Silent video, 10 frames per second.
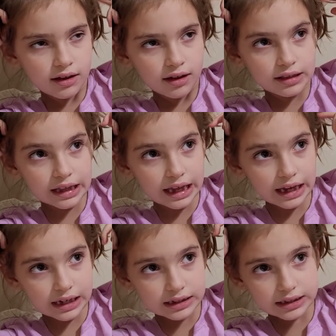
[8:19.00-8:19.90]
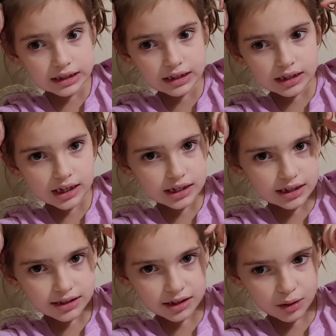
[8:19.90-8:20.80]
Landon. He
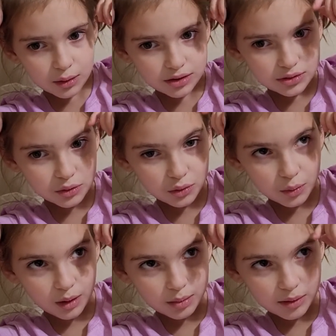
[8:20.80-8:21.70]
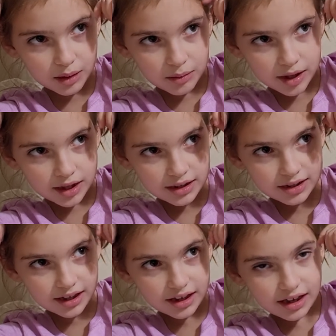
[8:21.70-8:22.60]
didn't go to school with me, but he's
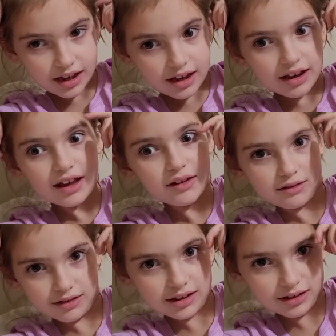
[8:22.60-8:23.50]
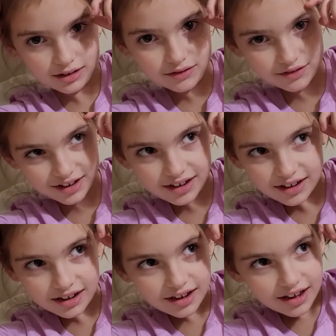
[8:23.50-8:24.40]
like a really good friend.
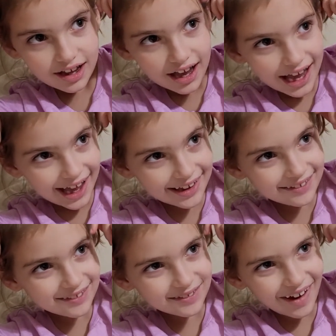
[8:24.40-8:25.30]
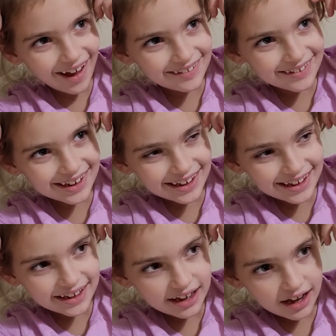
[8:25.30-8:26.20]
I've probably
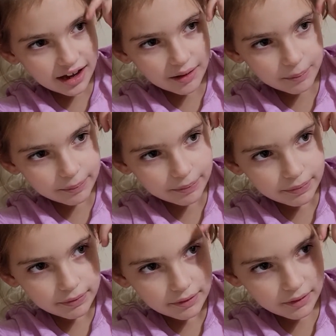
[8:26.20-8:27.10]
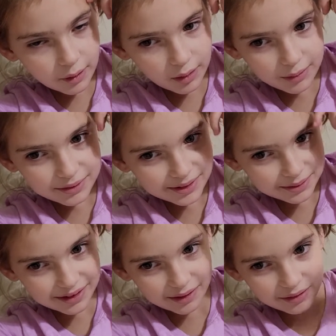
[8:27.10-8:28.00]
known him since
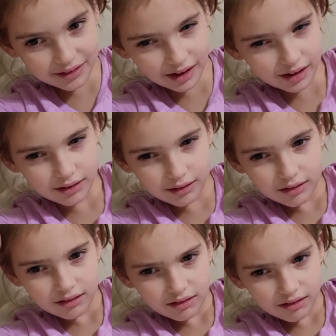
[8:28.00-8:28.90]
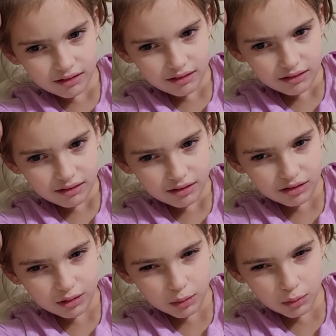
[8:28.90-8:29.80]
I was like
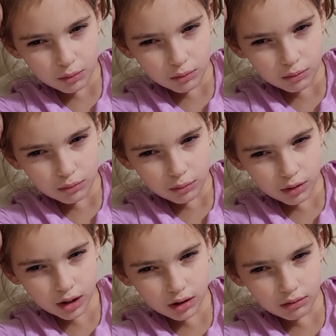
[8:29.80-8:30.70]
two, three.